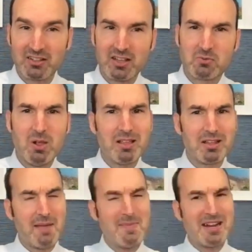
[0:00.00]
They're like, well,
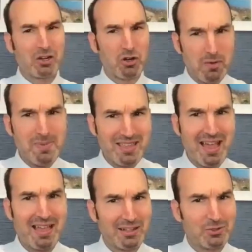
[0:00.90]
I mean, it could be
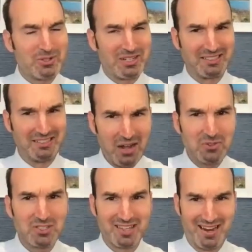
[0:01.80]
that. That's what it
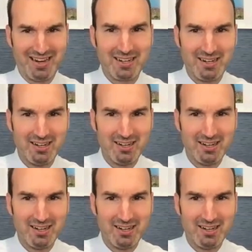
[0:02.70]
sounds like.